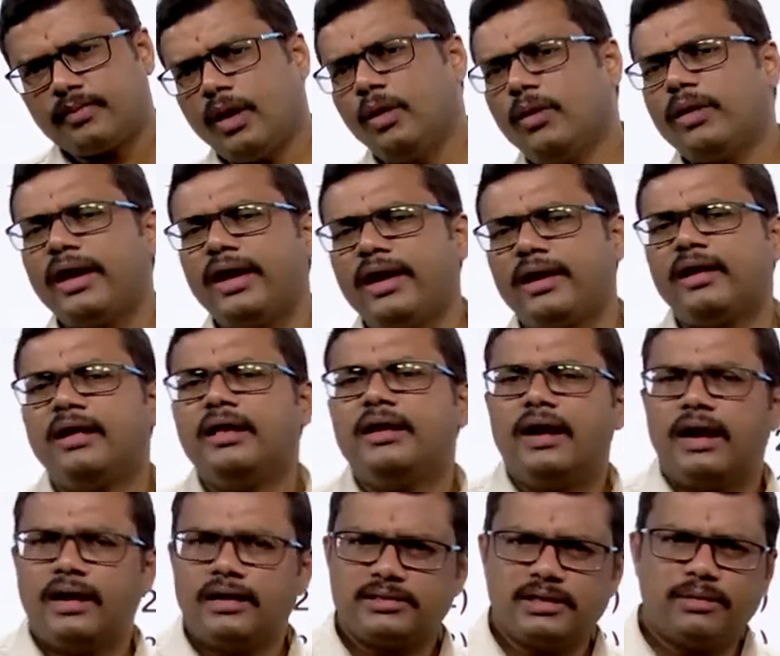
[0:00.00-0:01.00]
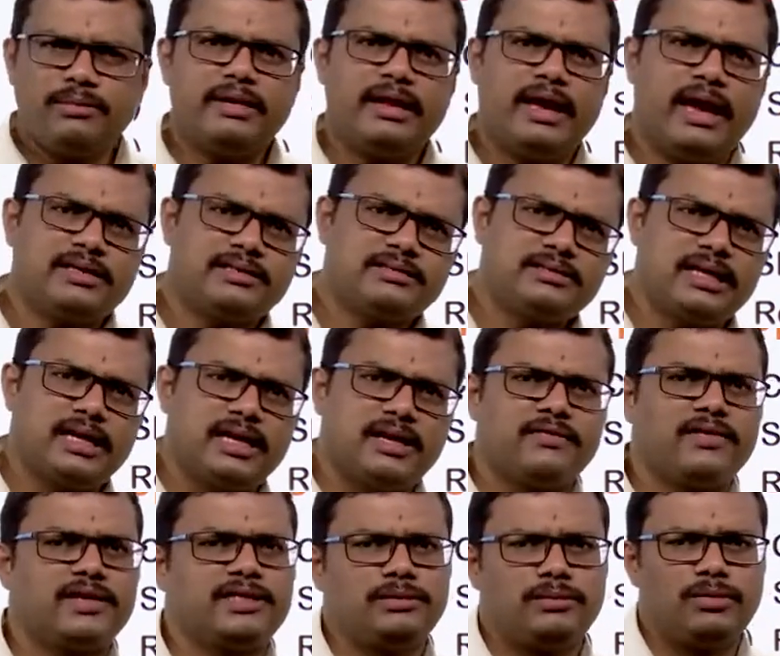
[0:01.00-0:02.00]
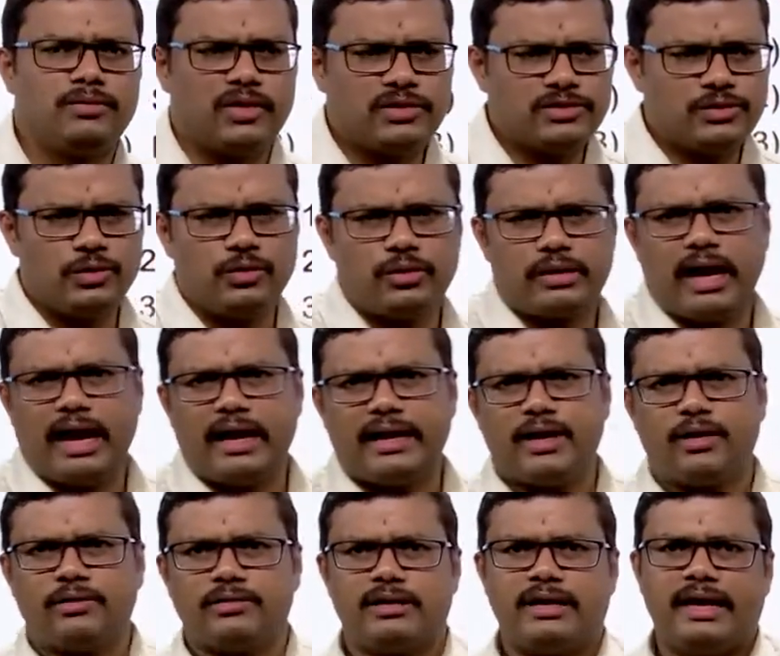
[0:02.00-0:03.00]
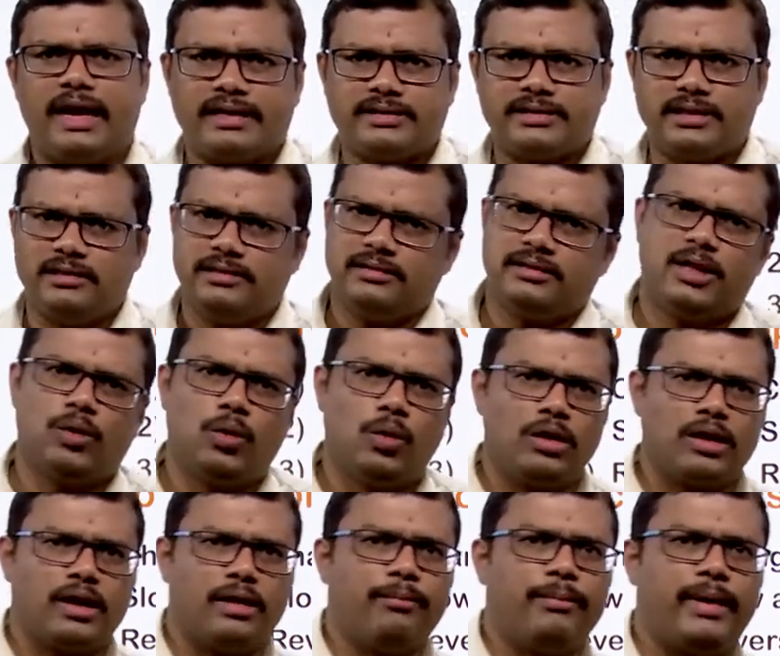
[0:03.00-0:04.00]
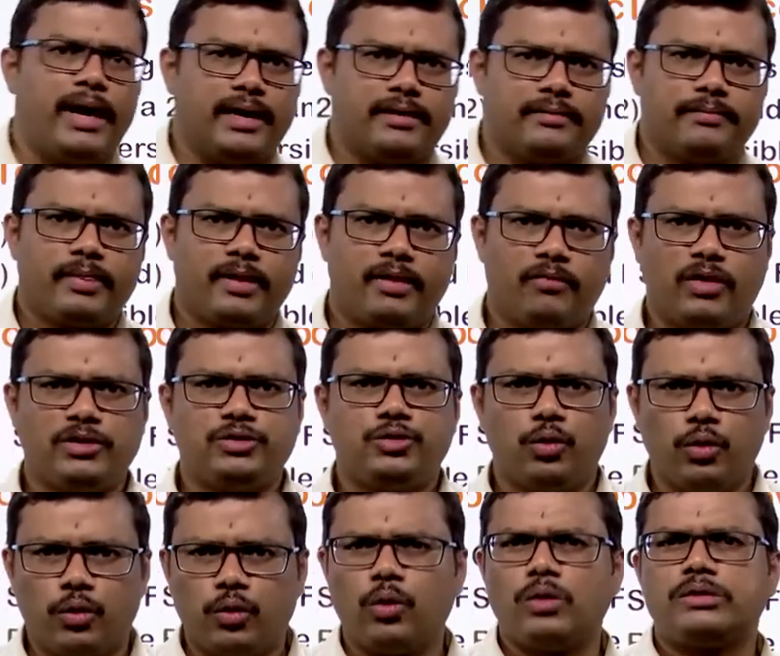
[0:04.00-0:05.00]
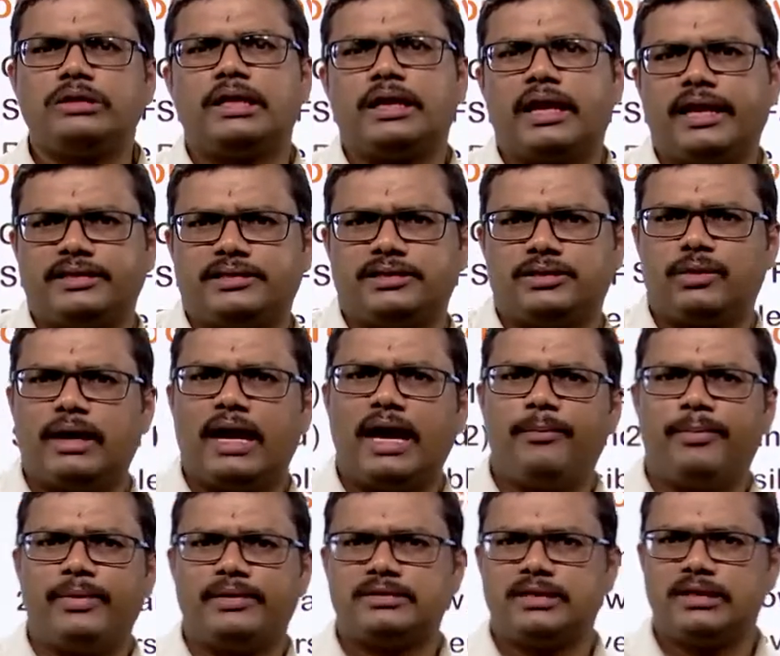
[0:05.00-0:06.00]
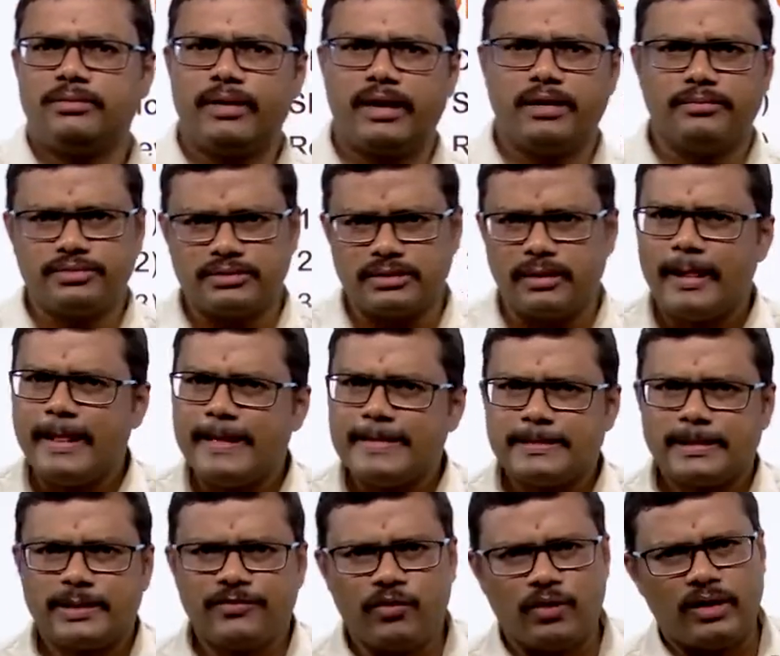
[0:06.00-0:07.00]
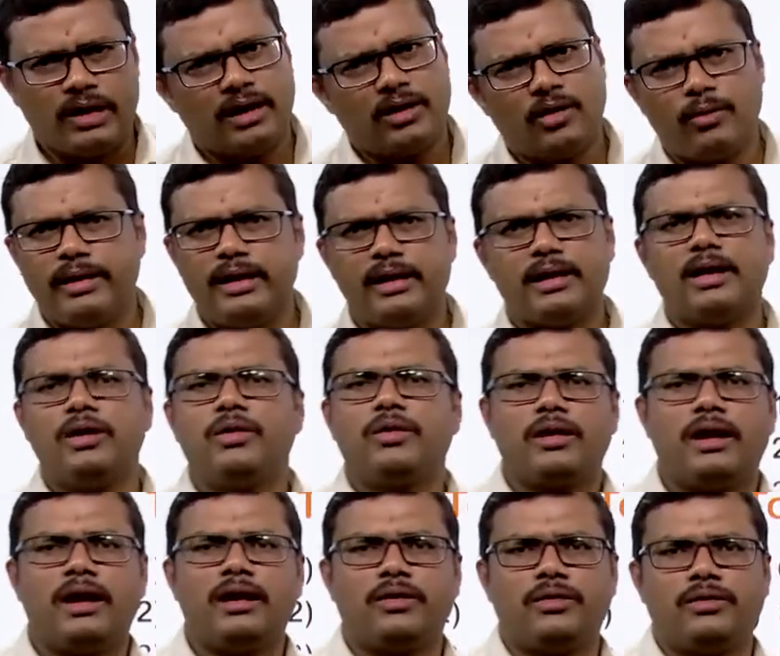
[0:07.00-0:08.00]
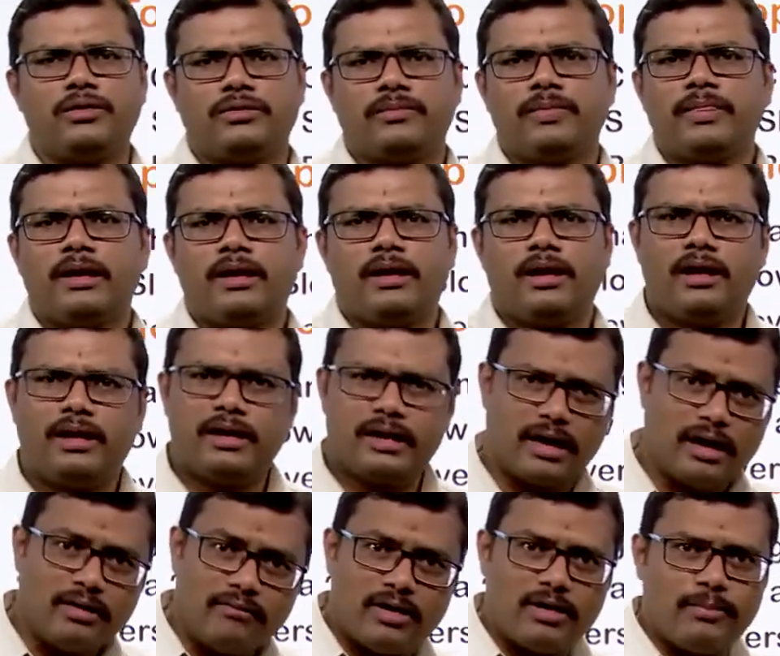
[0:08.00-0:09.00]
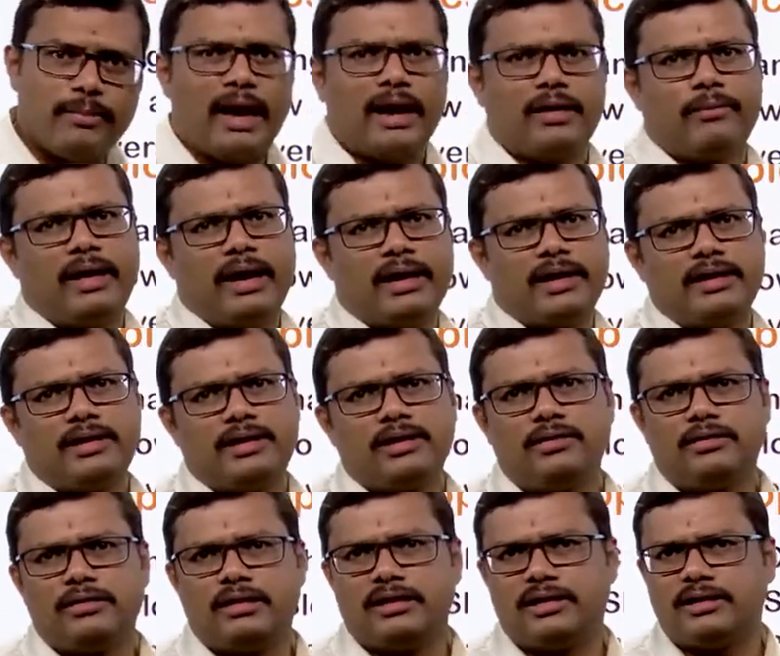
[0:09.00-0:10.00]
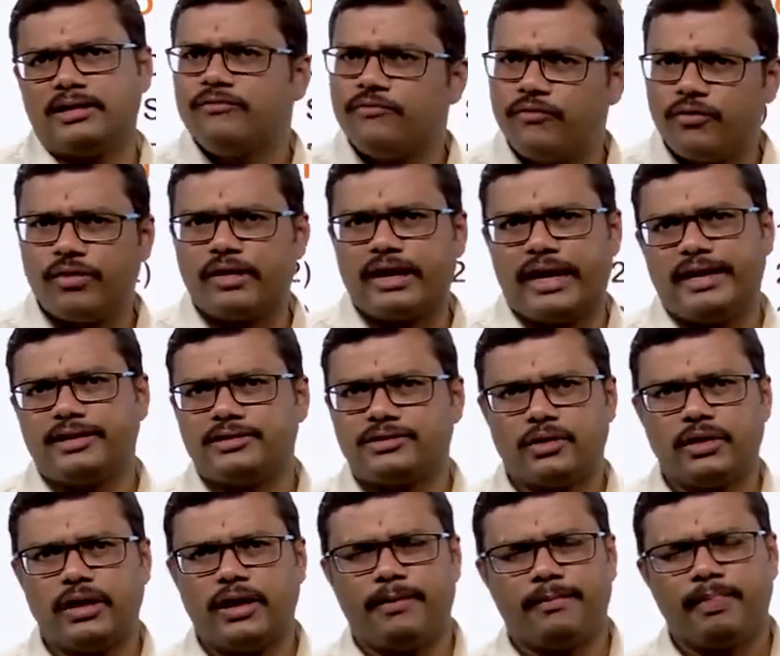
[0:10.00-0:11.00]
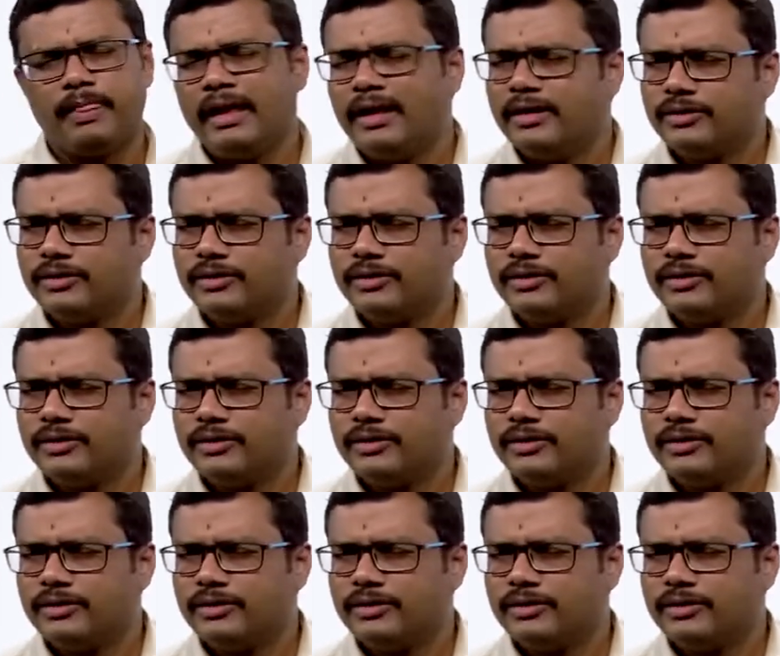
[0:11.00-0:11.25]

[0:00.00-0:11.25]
Okay. And some reactions are irreversible, once you carry out the reaction they will not come back. Once you cook the rice, what happens? It becomes the food, automatically you cannot convert back it into the food grains. Okay.